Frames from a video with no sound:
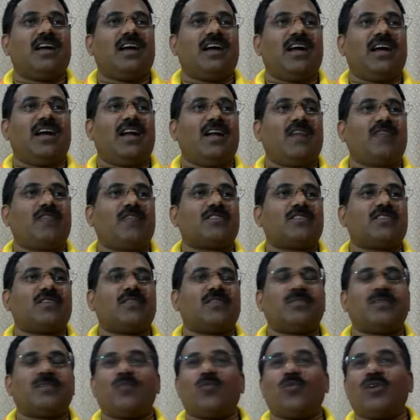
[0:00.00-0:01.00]
And after
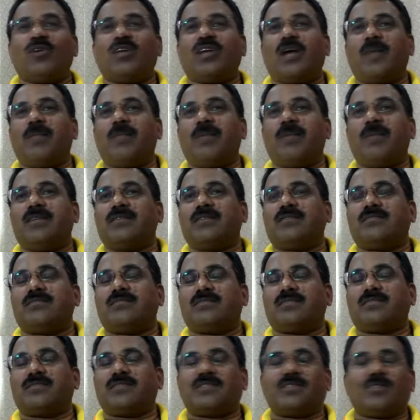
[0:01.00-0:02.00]
some time, what happened?
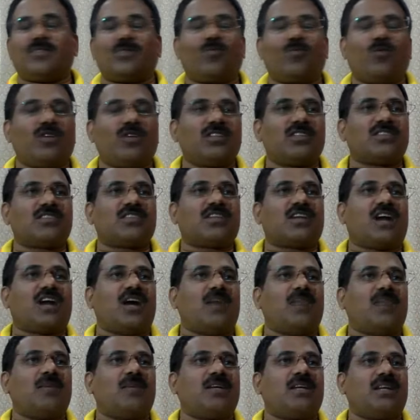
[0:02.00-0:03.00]
The water is
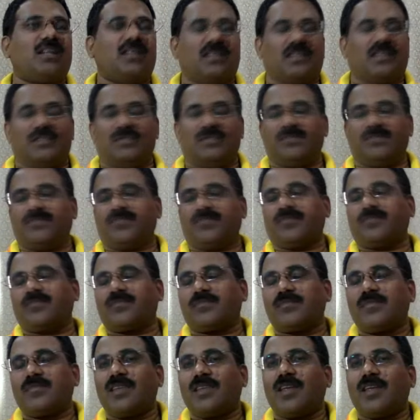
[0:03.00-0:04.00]
calm again.
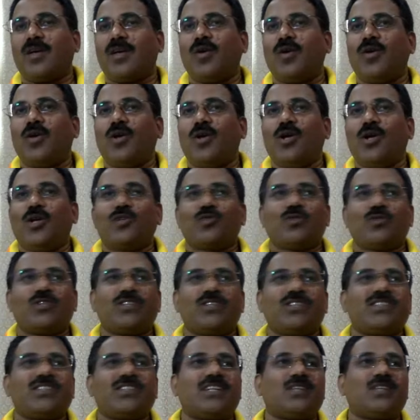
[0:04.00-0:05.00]
So
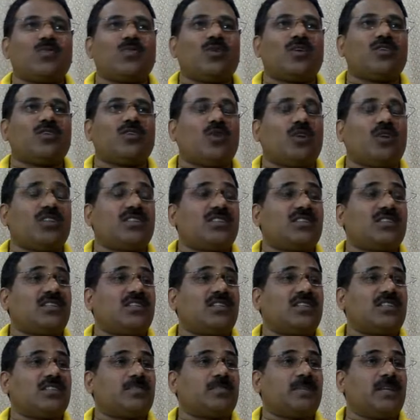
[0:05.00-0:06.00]
he said to her, your
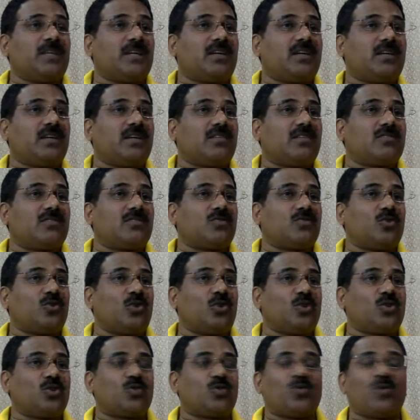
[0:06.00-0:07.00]
sin is big, so
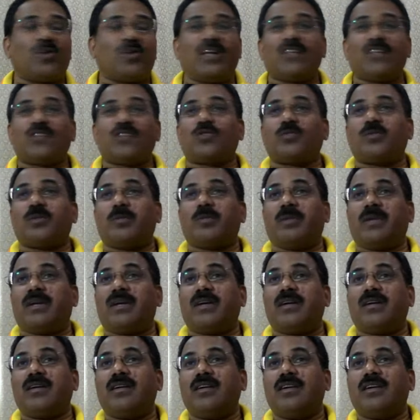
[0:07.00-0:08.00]
your stone has to be
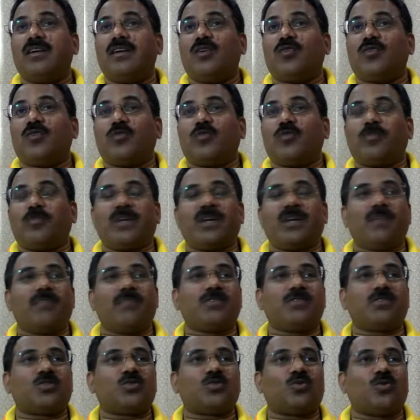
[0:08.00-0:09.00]
big. So pick up
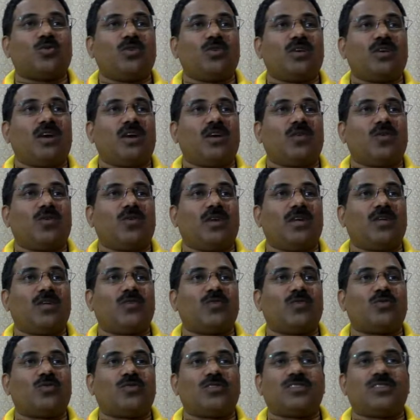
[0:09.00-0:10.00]
the stone according
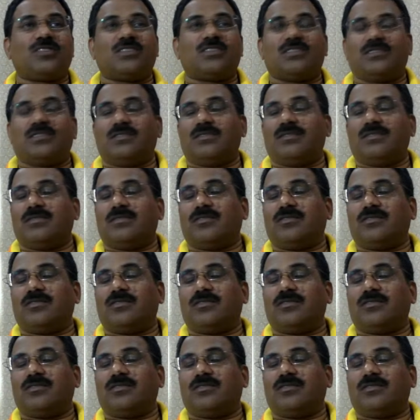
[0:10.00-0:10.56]
to your sin.